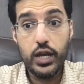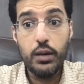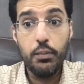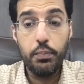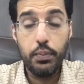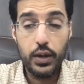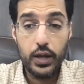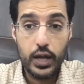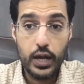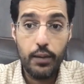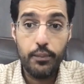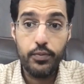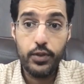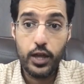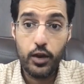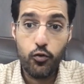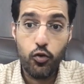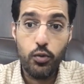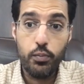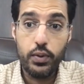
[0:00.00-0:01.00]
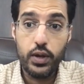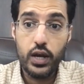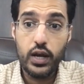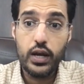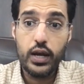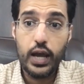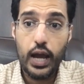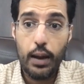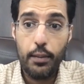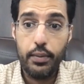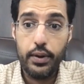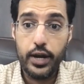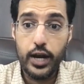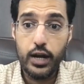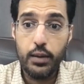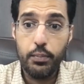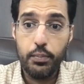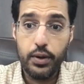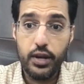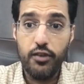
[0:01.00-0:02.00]
p.m. there would be a
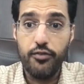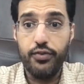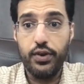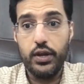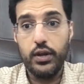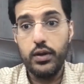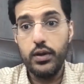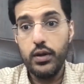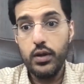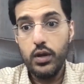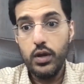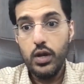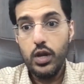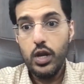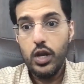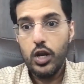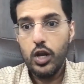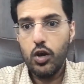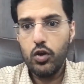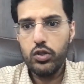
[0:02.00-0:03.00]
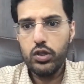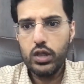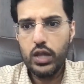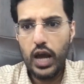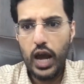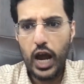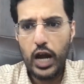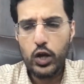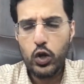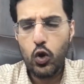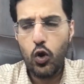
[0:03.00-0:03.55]
cabinet briefing. Now that